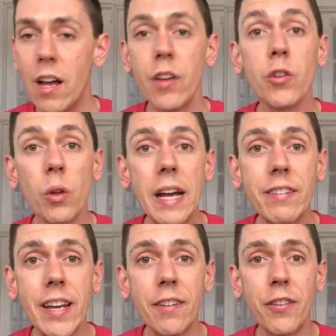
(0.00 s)
So
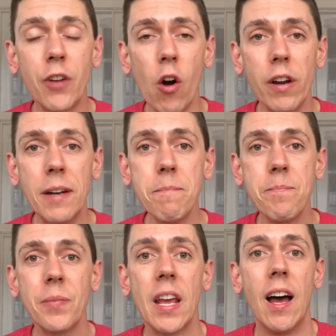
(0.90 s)
let's get started.
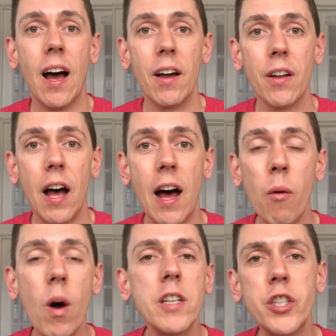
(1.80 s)

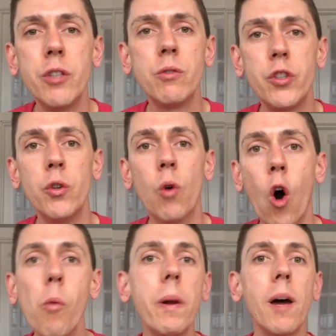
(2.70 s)
I want you to
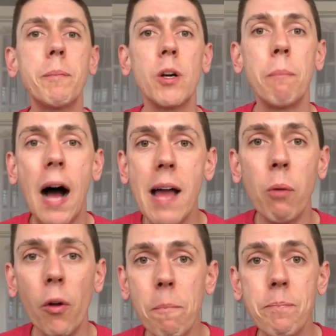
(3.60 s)
open up your
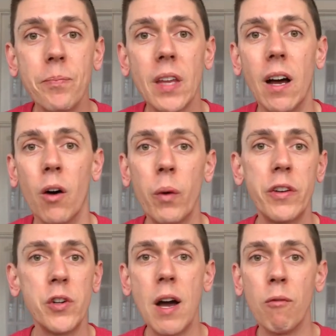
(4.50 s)
Bible,
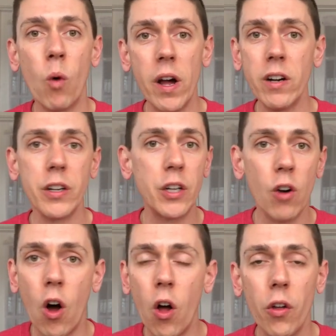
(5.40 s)
whether you have one
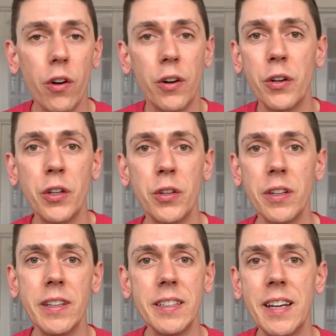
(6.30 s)
or
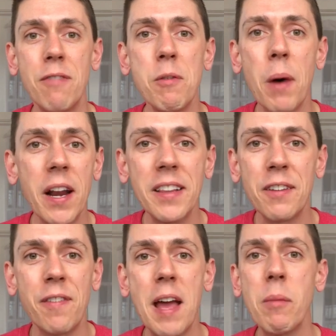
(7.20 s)
everybody in the
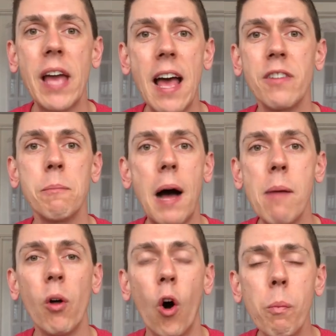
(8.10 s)
family has a
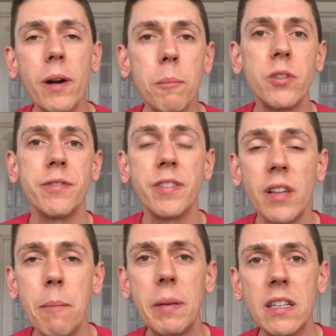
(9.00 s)
Bible. Open up to
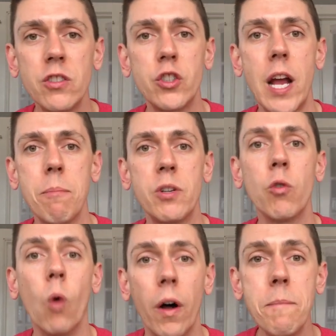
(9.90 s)
Philippians chapter
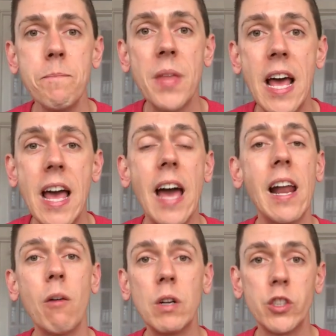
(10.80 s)
1, and
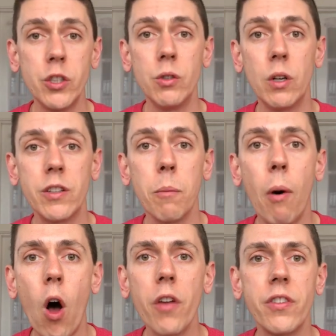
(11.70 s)
I want you to
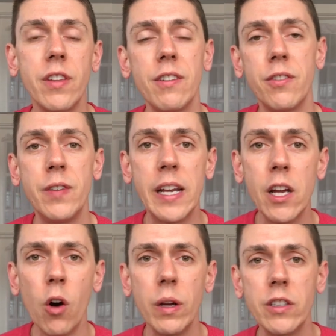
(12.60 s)
pause this
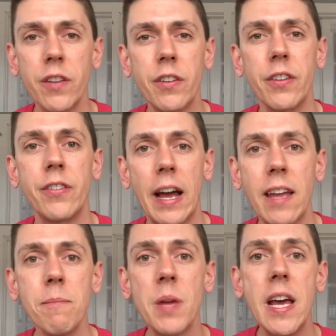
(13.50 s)
video in just a
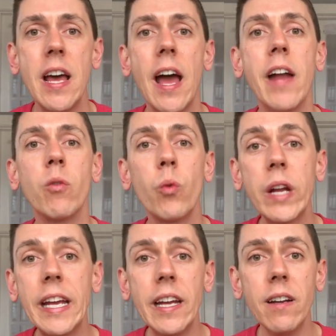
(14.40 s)
second and
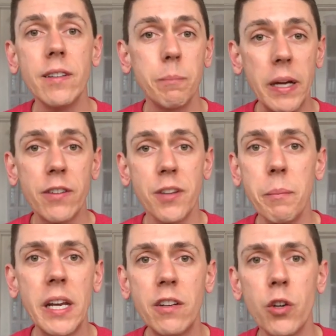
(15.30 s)
read, pick
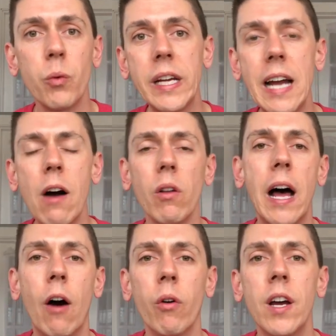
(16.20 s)
somebody to read out
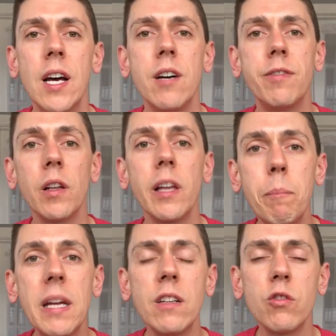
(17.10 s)
loud,
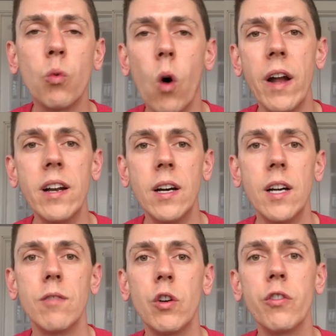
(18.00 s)
Philippians 1,
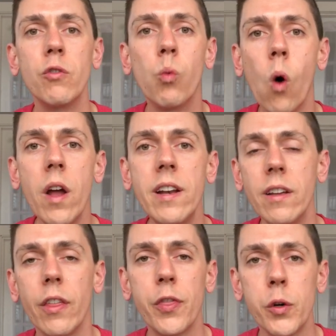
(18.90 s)
verses
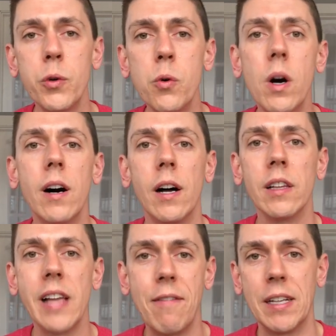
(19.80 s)
1 through
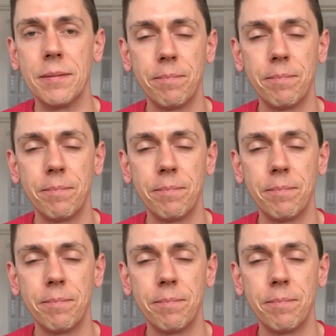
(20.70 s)
11.